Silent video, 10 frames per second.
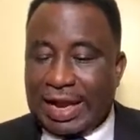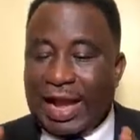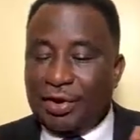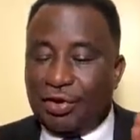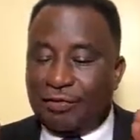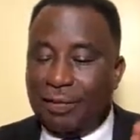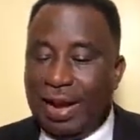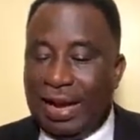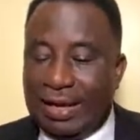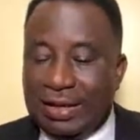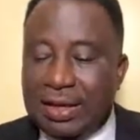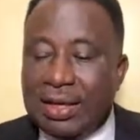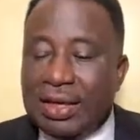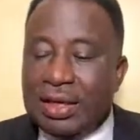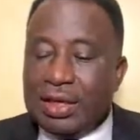kind of mind.
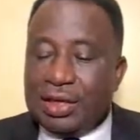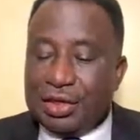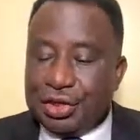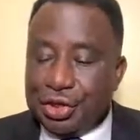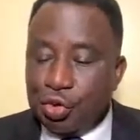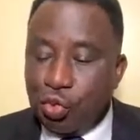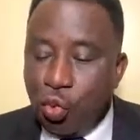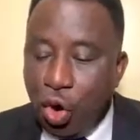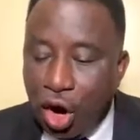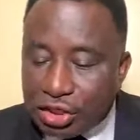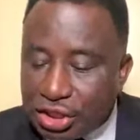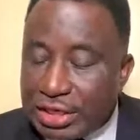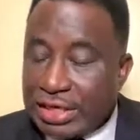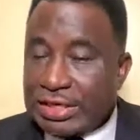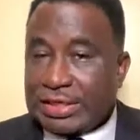He
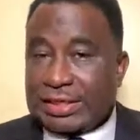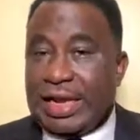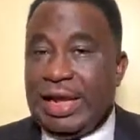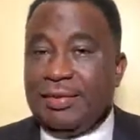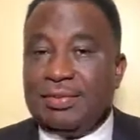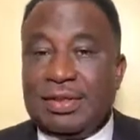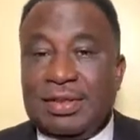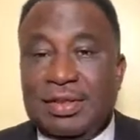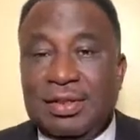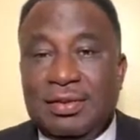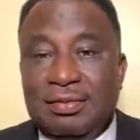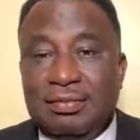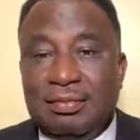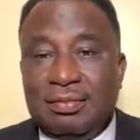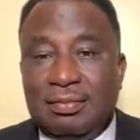watch his steps.
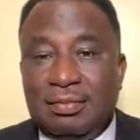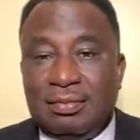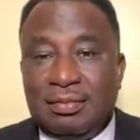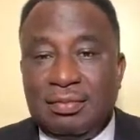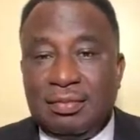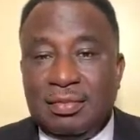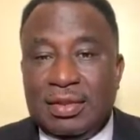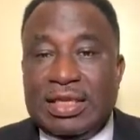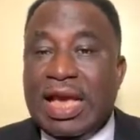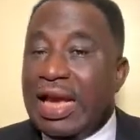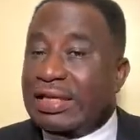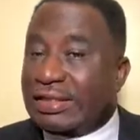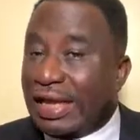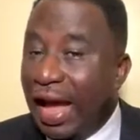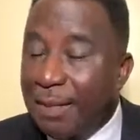He
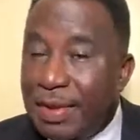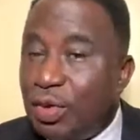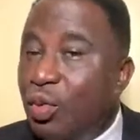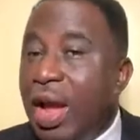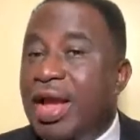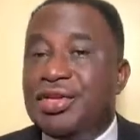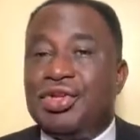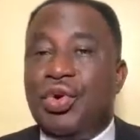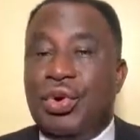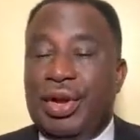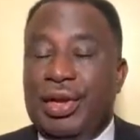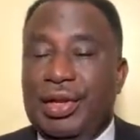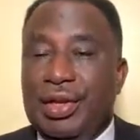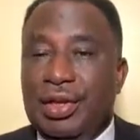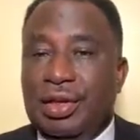examine where he's
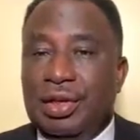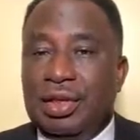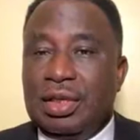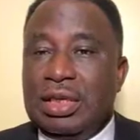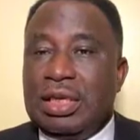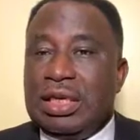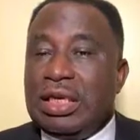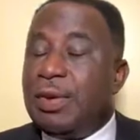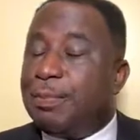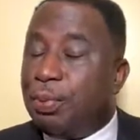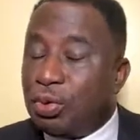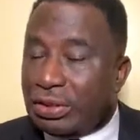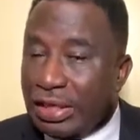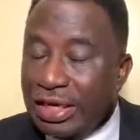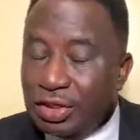going. He
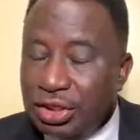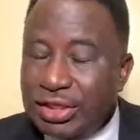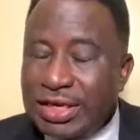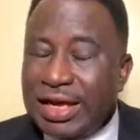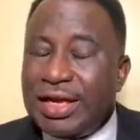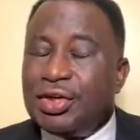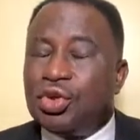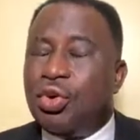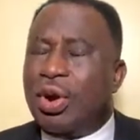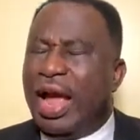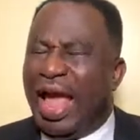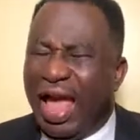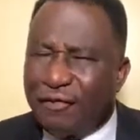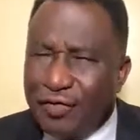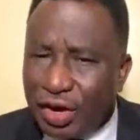take into
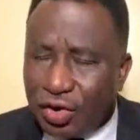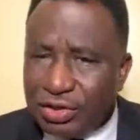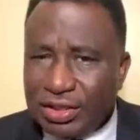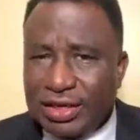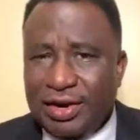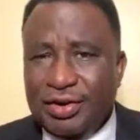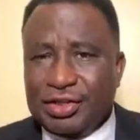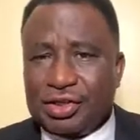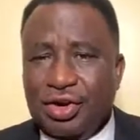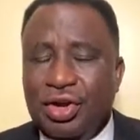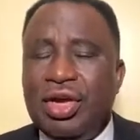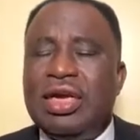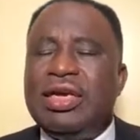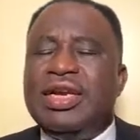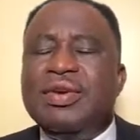heavy consideration
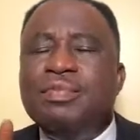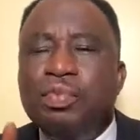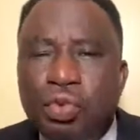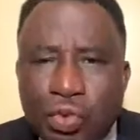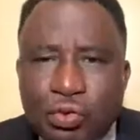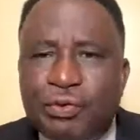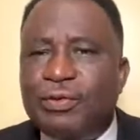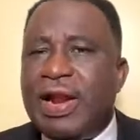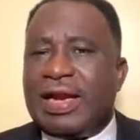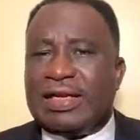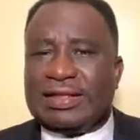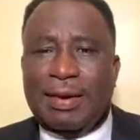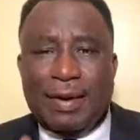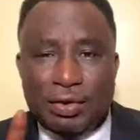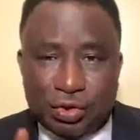the move that
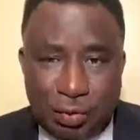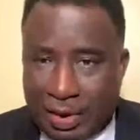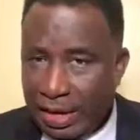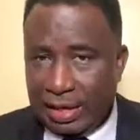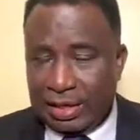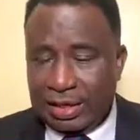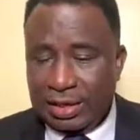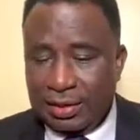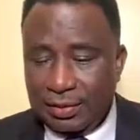he's about to make.